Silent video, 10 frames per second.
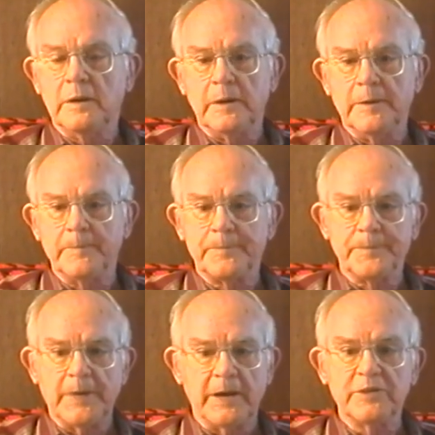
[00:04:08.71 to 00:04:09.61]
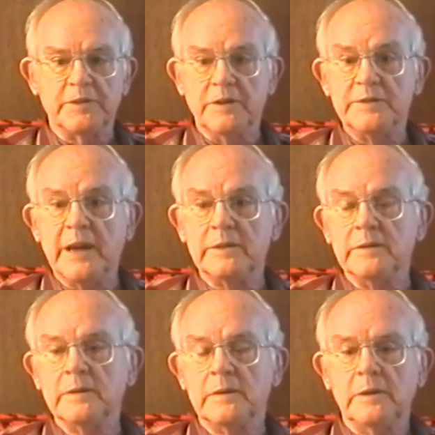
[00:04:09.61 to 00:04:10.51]
uh, I guess it in
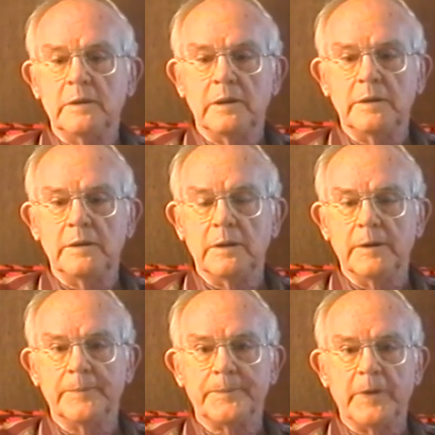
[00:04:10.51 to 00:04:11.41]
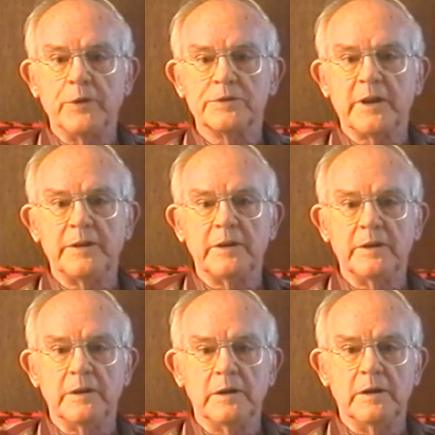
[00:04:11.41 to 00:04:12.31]
Dayton, and uh, I understand
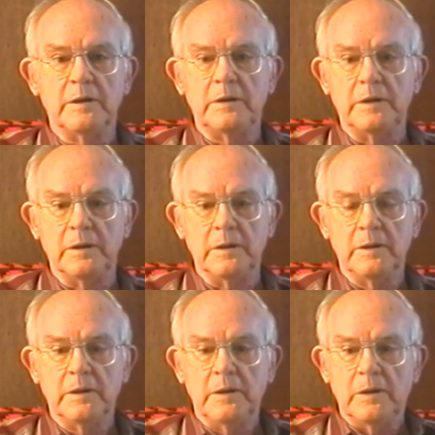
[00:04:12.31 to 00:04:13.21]
they, uh, uh,